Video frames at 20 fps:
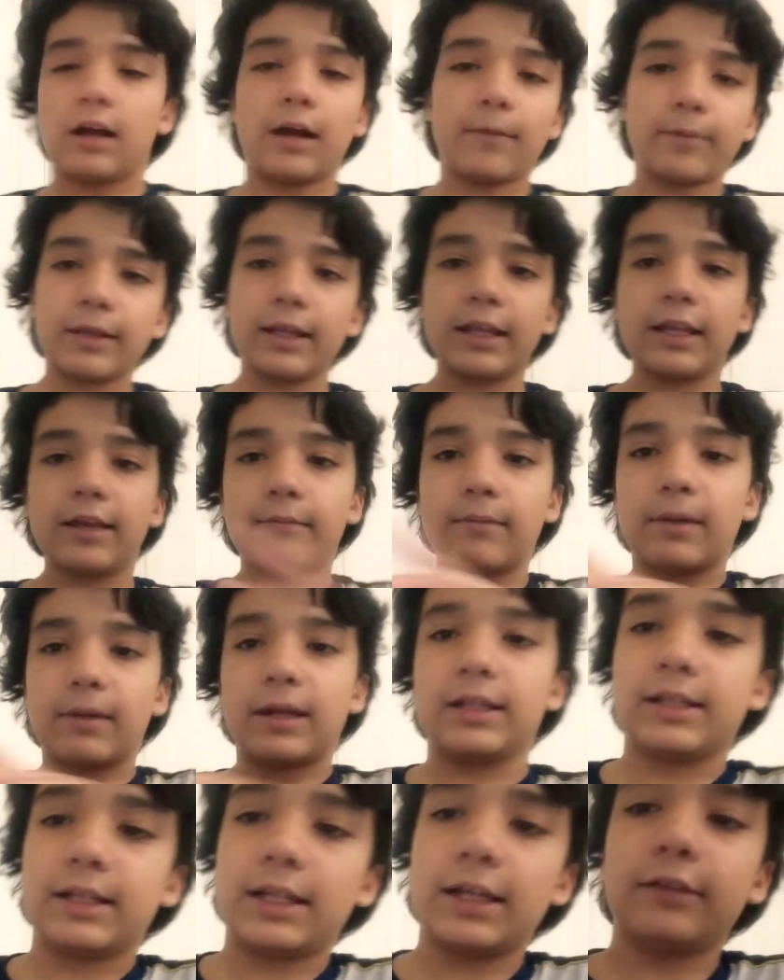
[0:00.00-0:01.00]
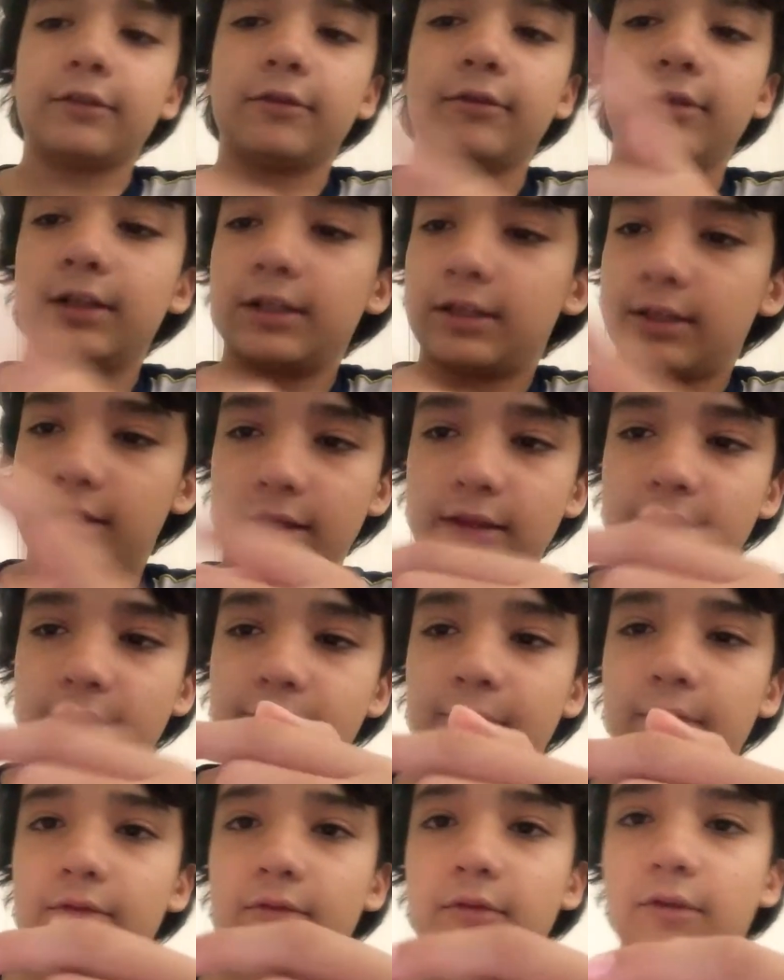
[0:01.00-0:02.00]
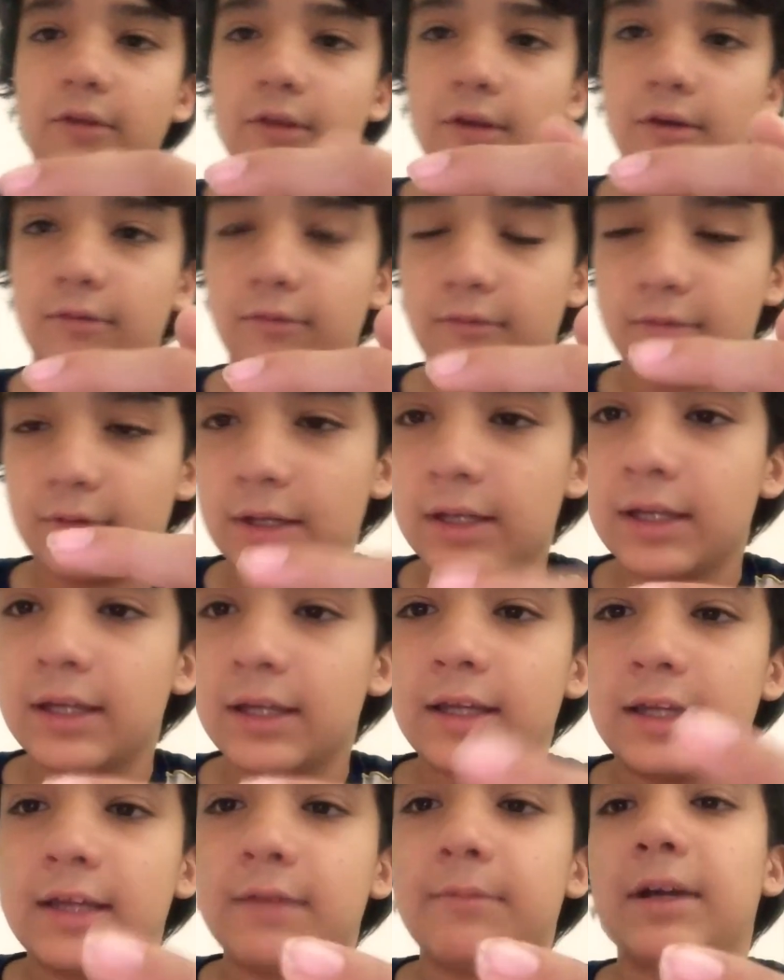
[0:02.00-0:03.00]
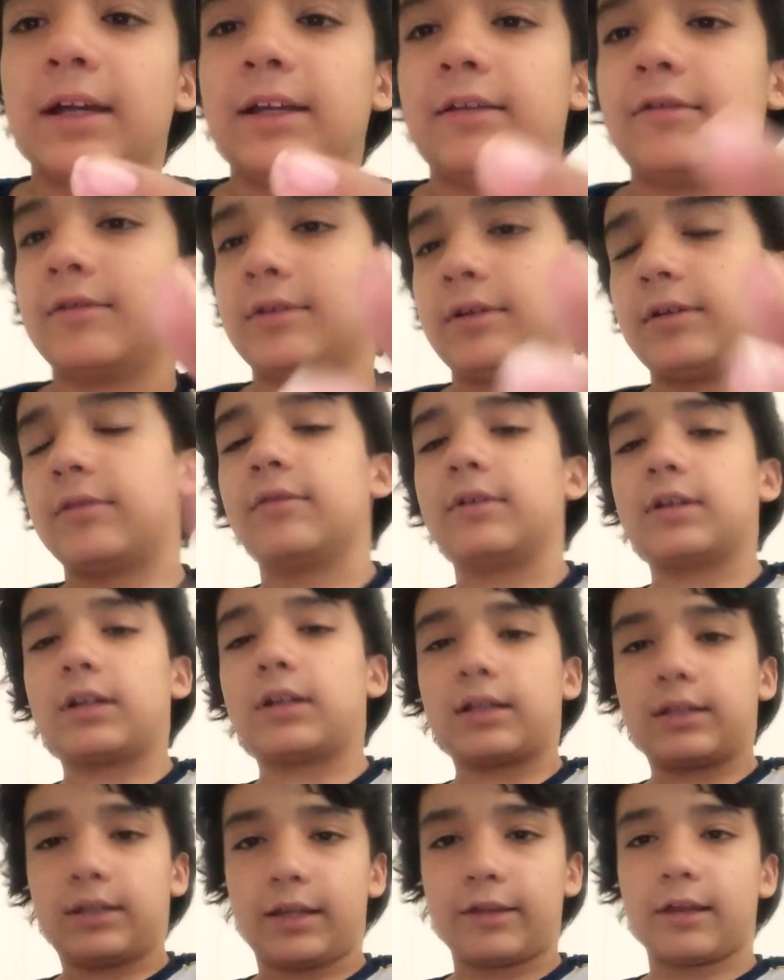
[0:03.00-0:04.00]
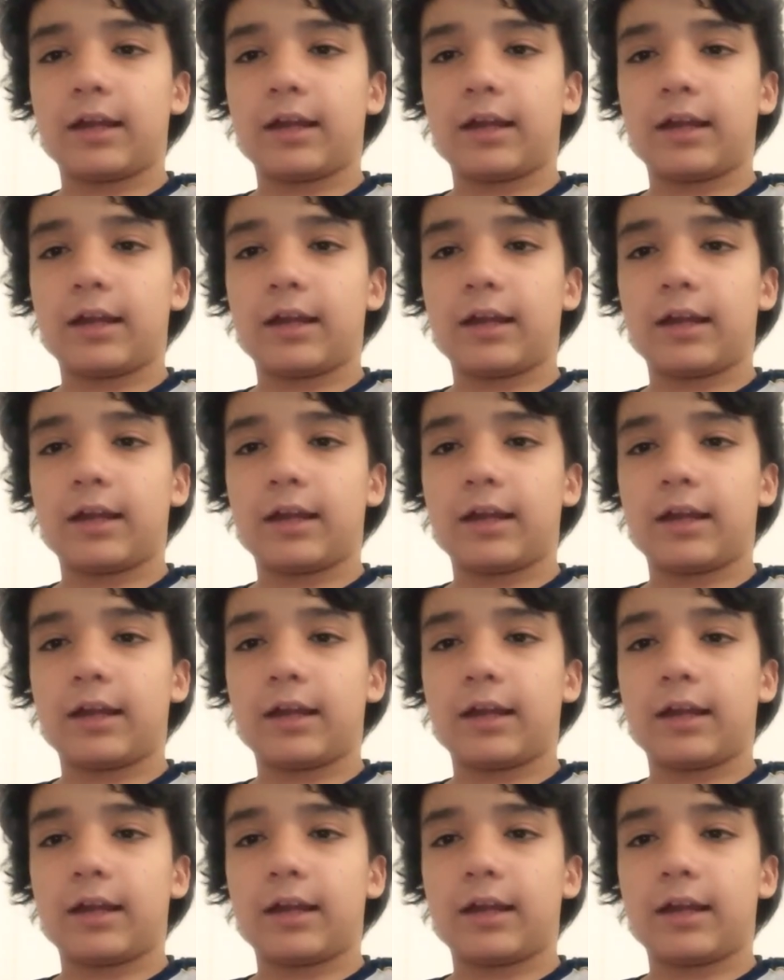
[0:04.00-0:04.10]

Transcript: I'm gonna get my channel on this phone, so it might go record on this